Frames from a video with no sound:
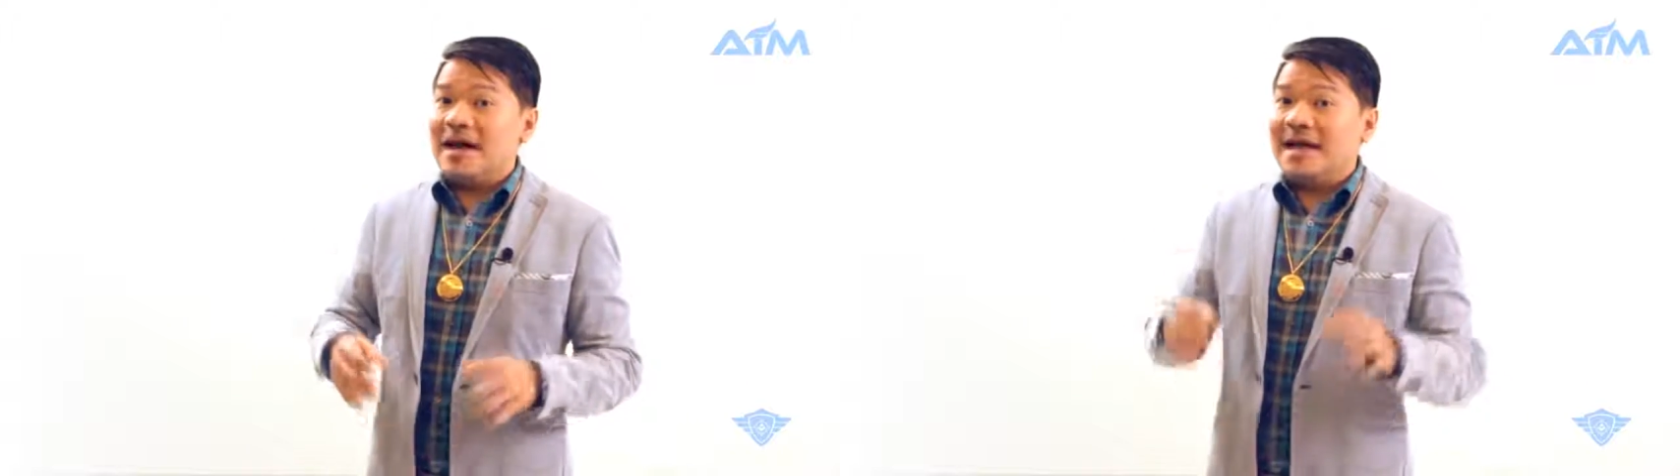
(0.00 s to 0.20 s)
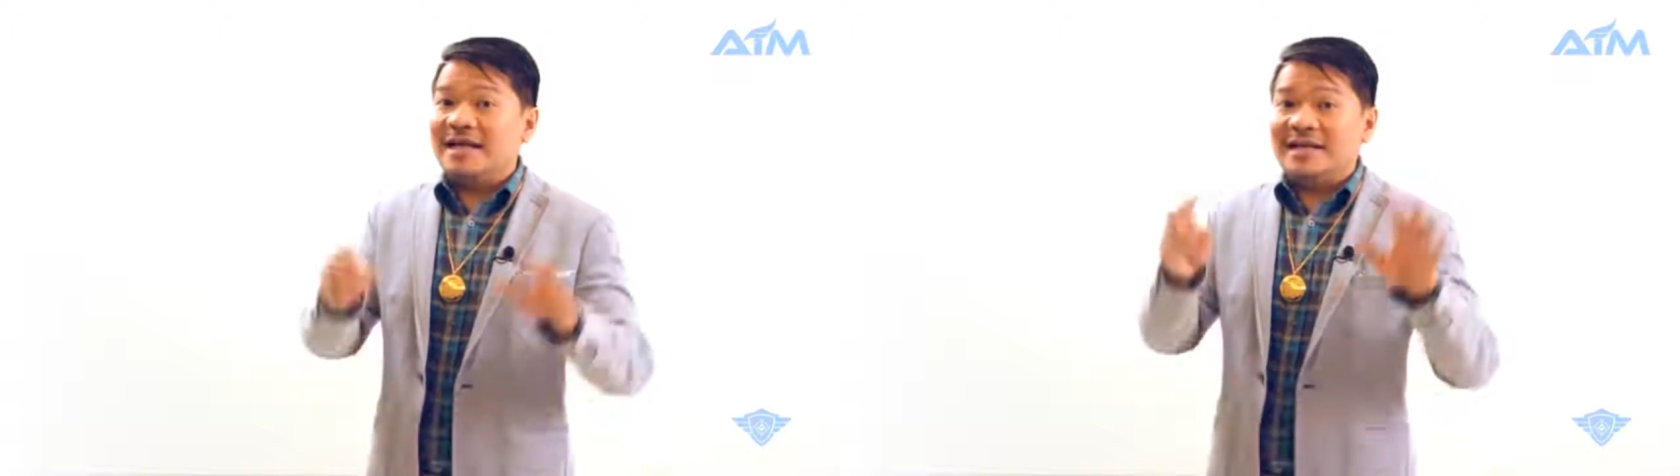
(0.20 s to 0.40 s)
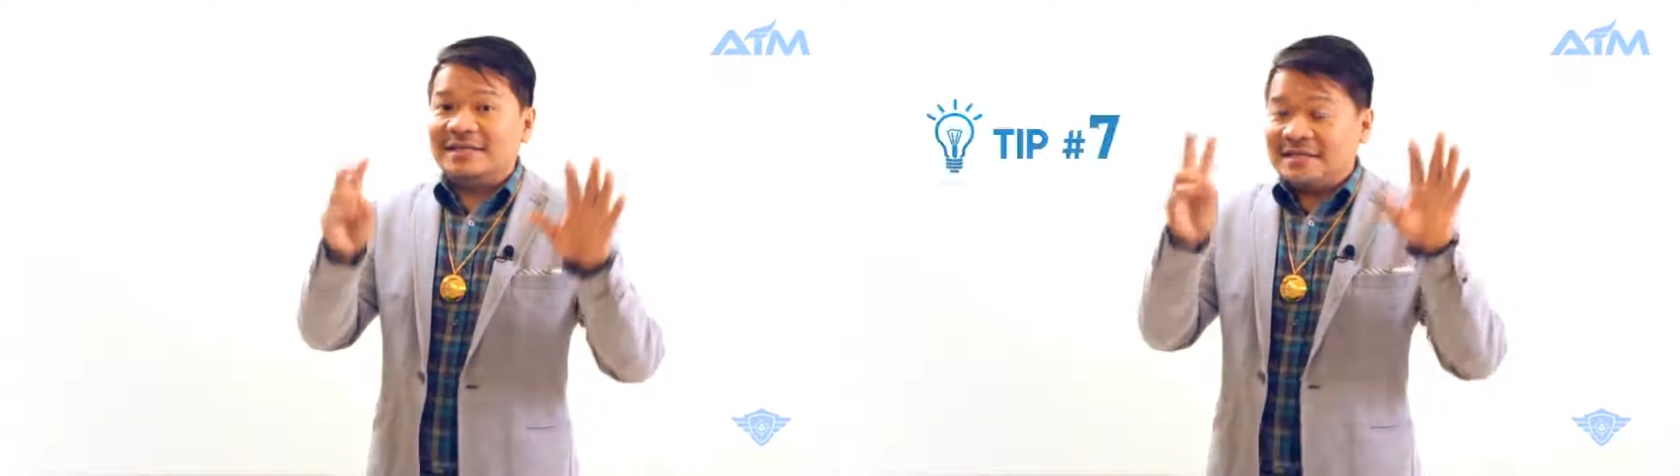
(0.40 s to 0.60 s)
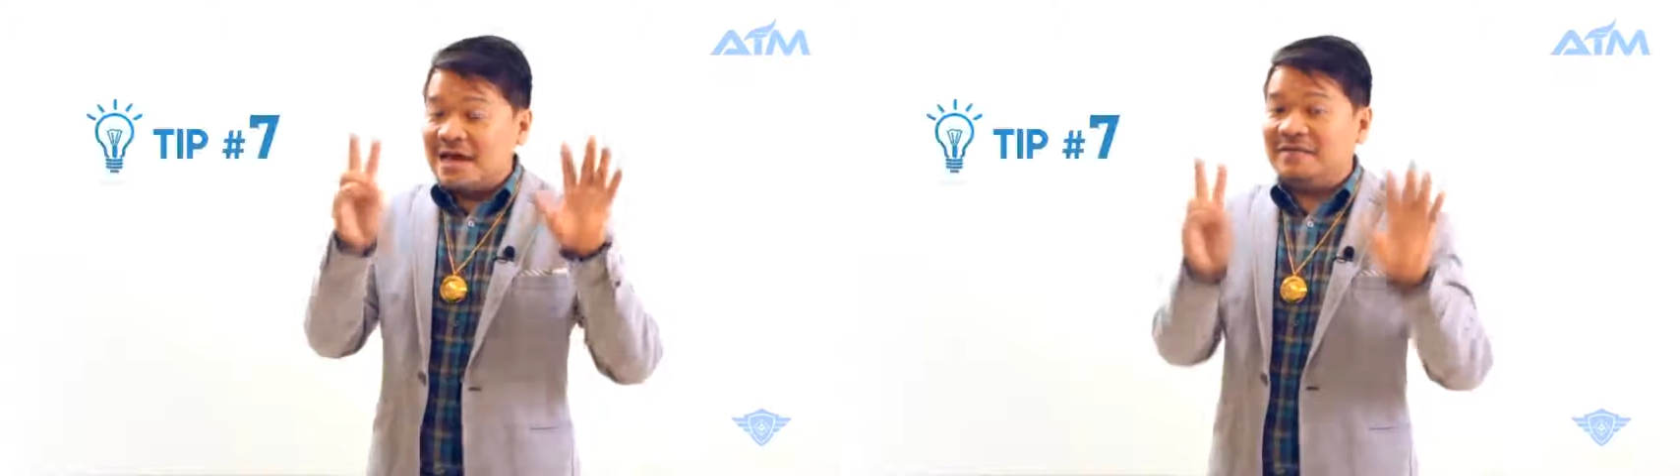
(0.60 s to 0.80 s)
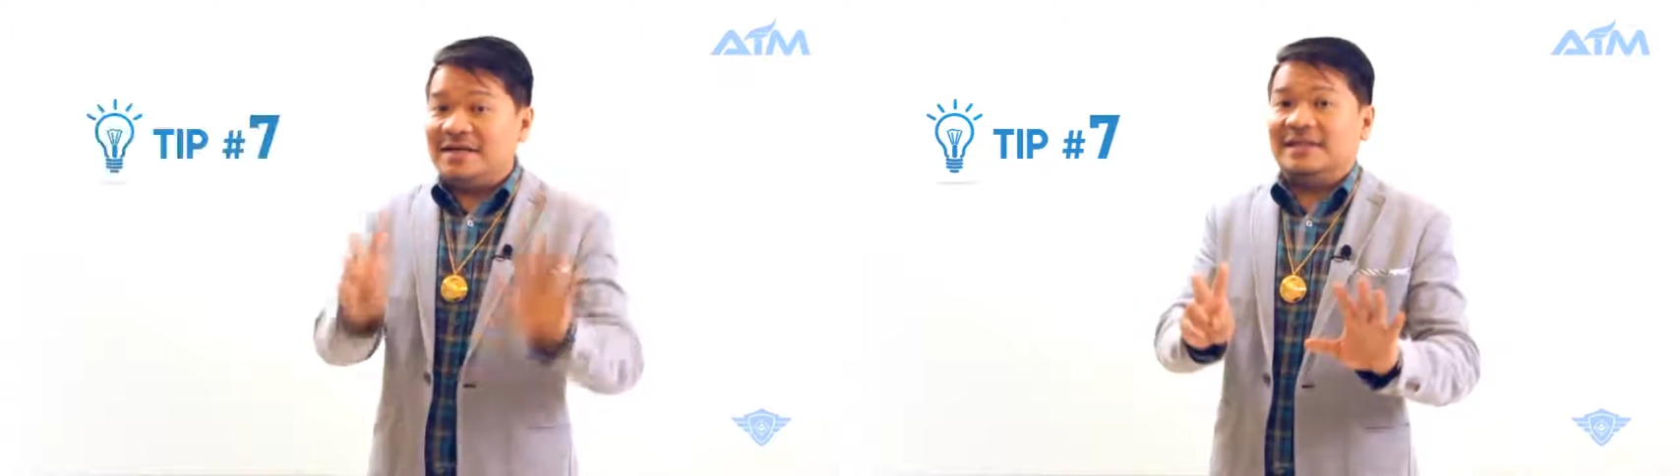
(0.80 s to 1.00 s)
And my
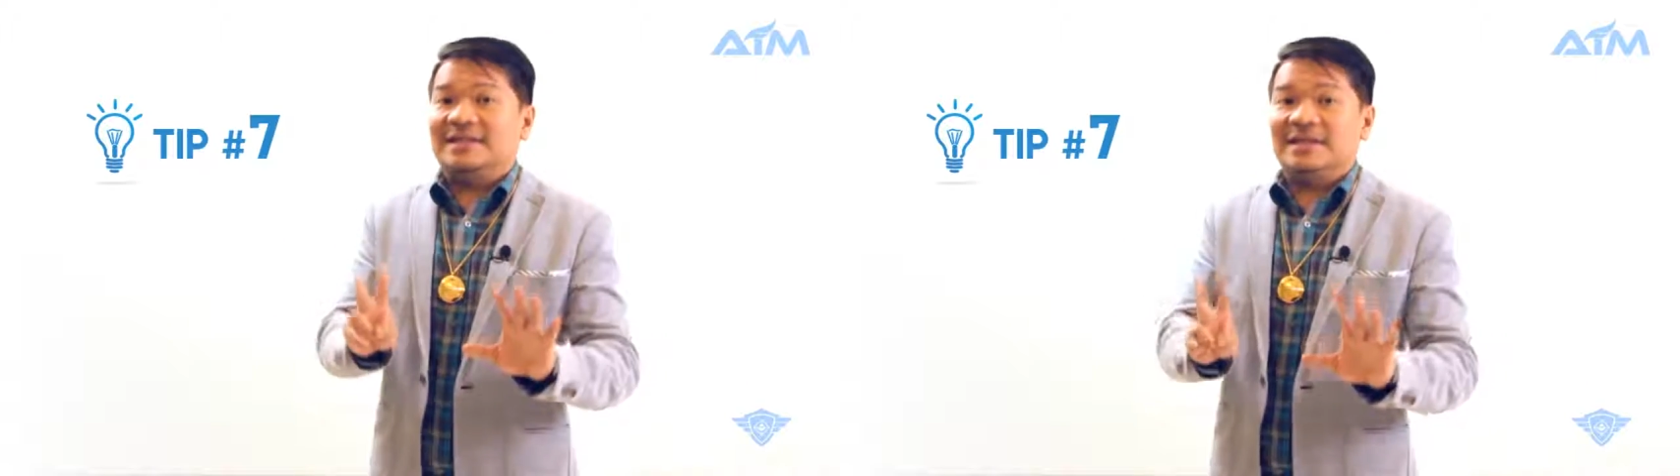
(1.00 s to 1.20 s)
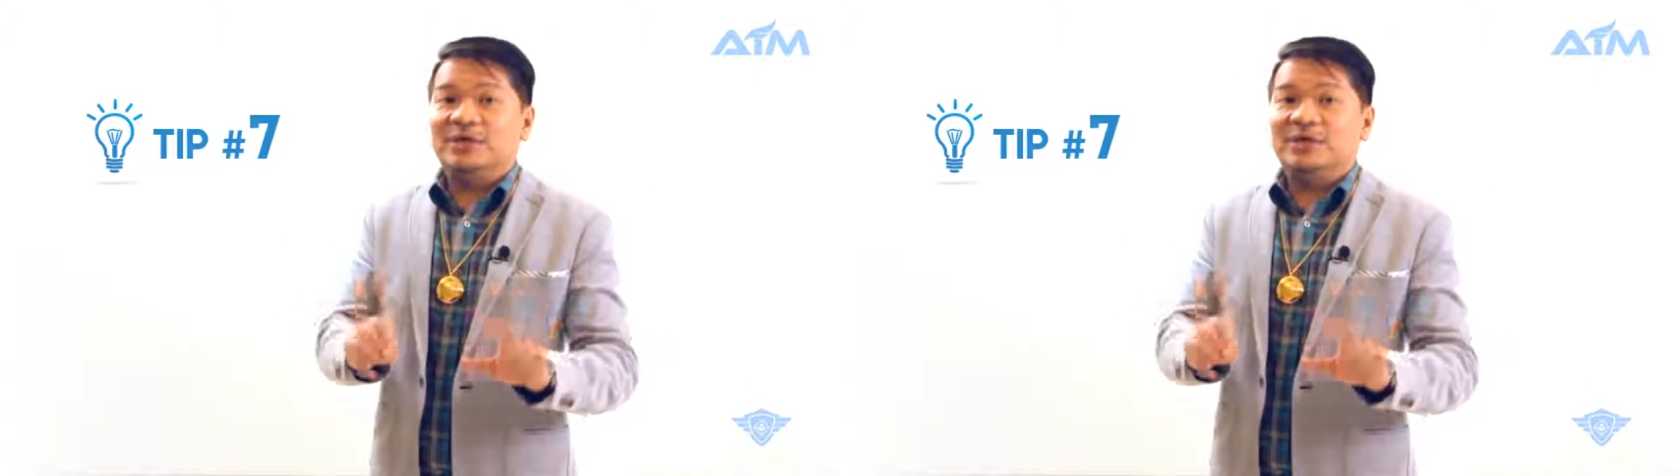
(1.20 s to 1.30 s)
seventh